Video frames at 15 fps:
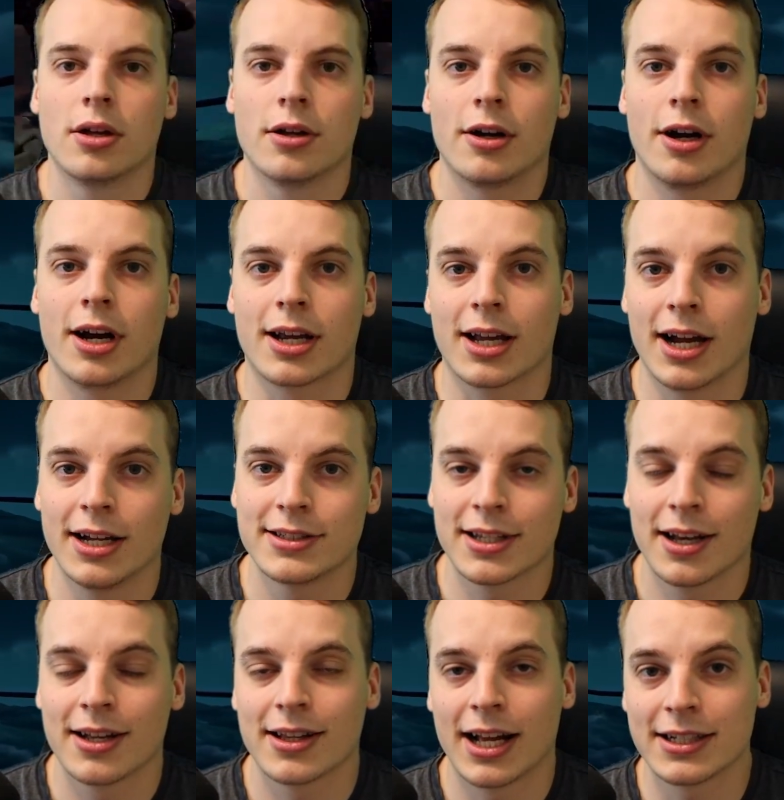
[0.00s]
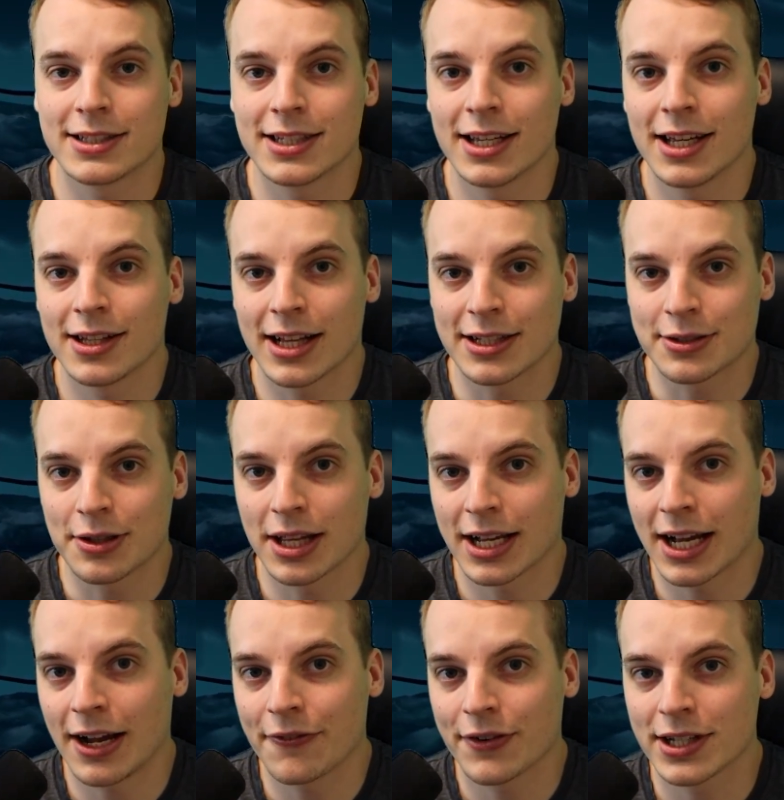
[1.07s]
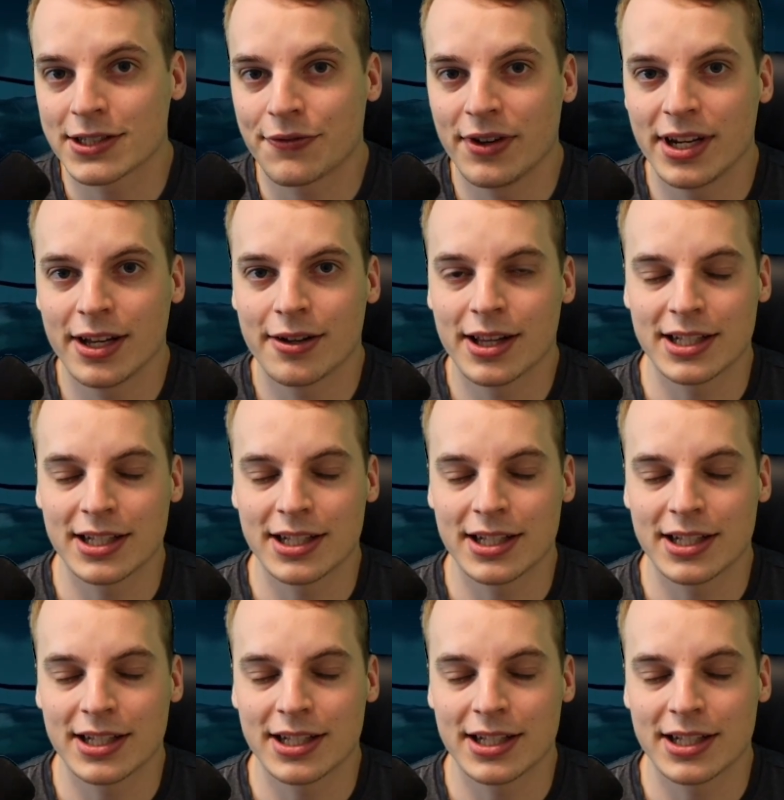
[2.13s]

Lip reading: Alright guys, that's it. That's all I got for this video.